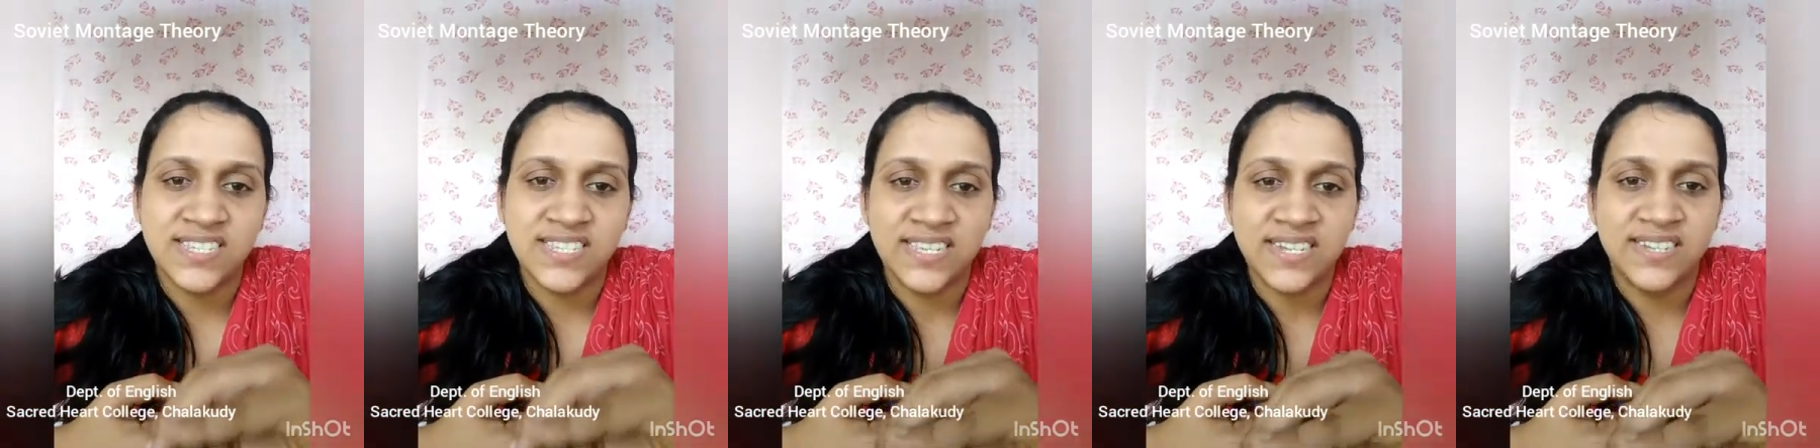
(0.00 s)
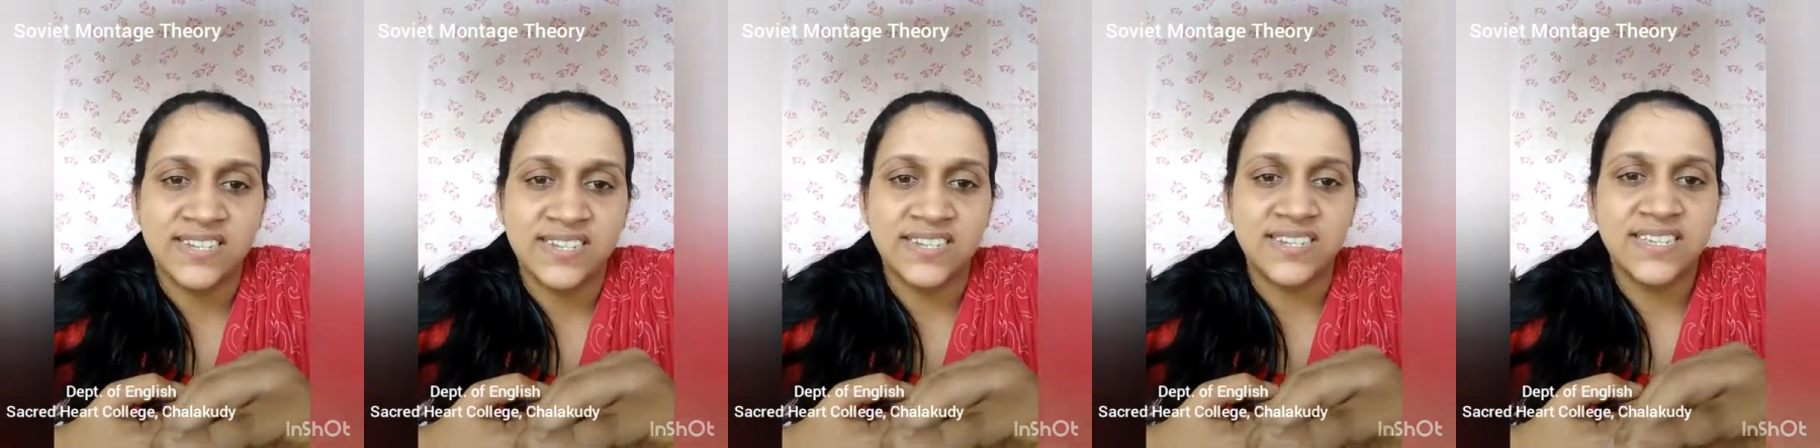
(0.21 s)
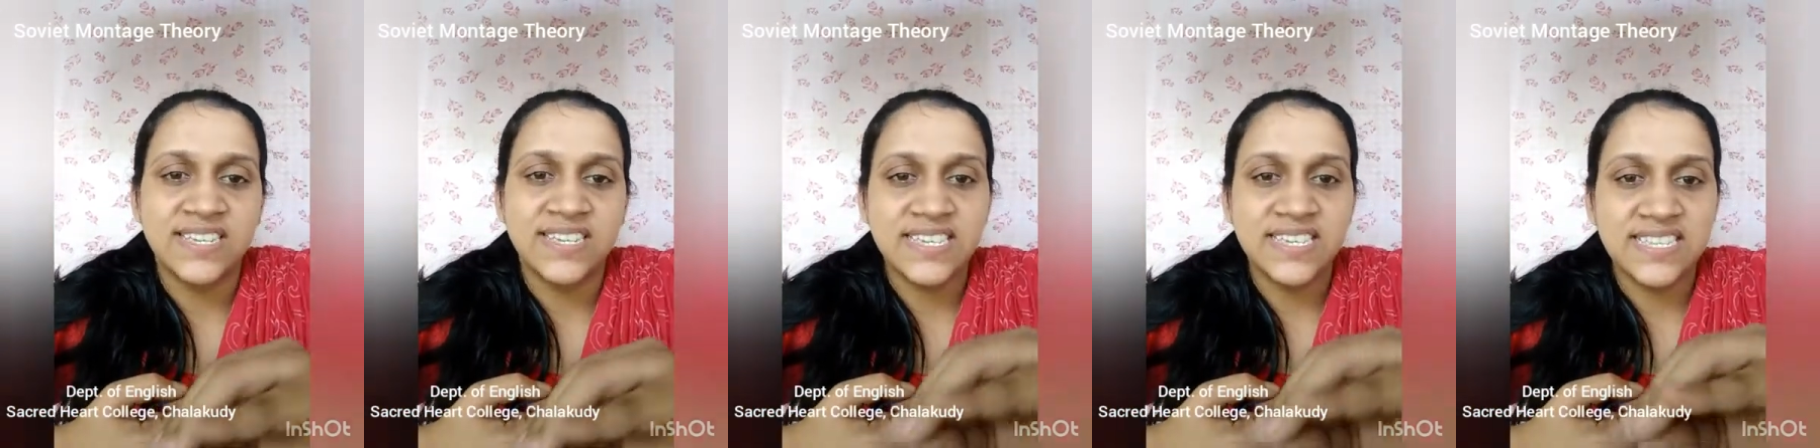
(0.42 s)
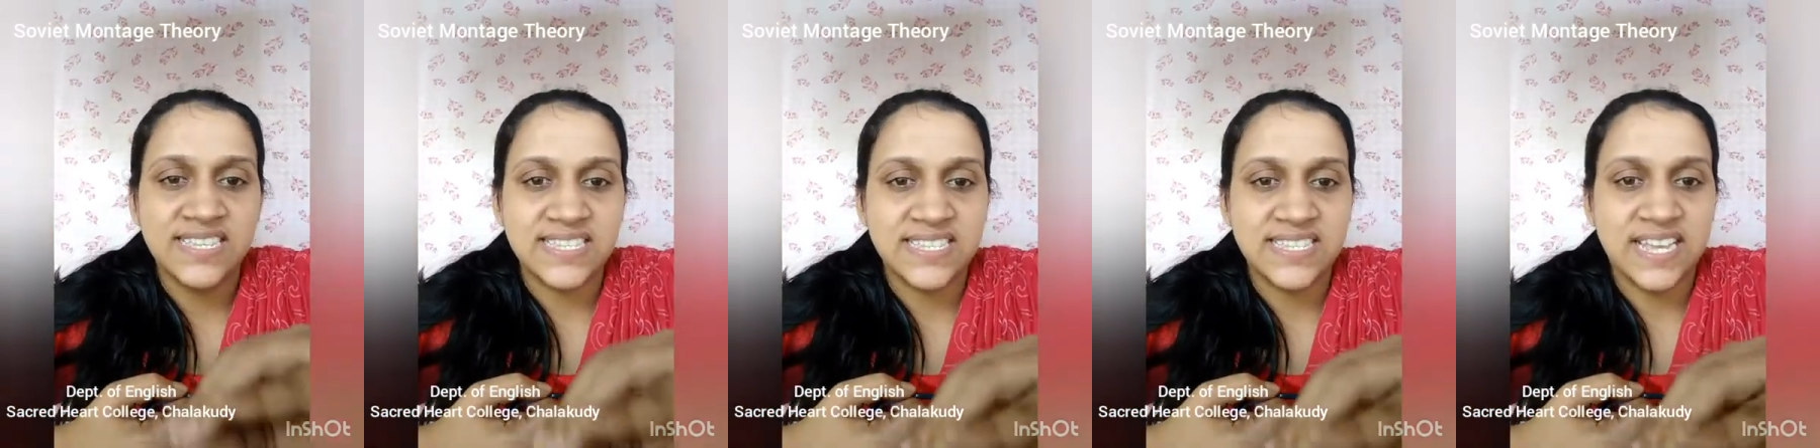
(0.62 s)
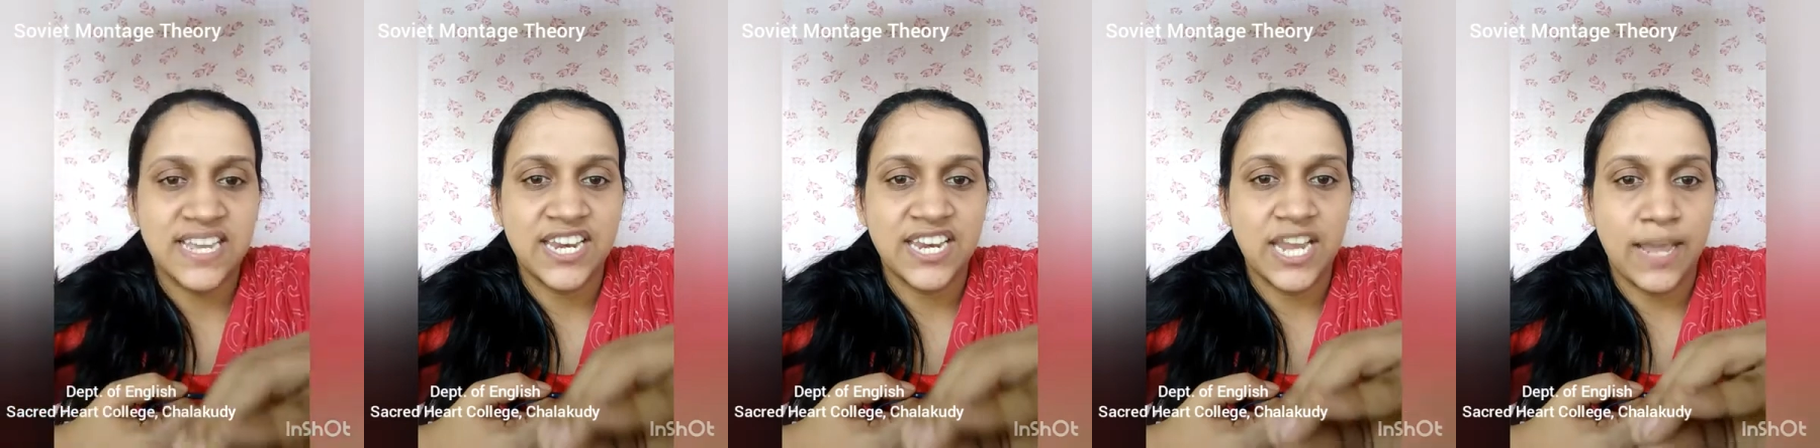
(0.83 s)
theory
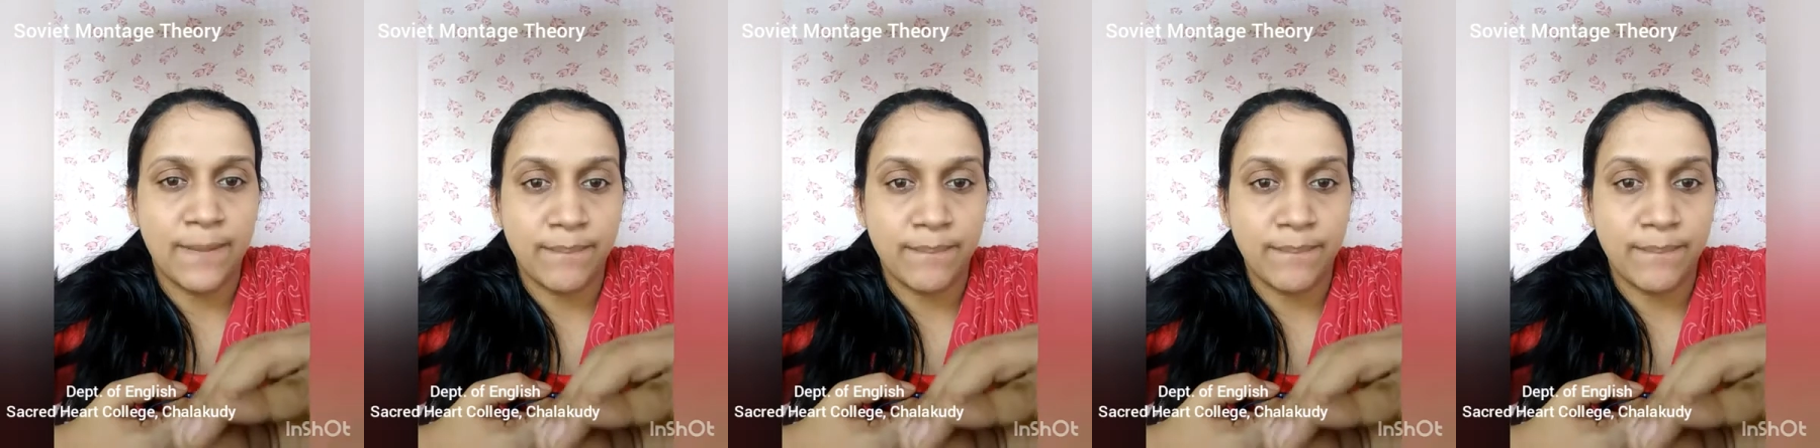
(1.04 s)
is an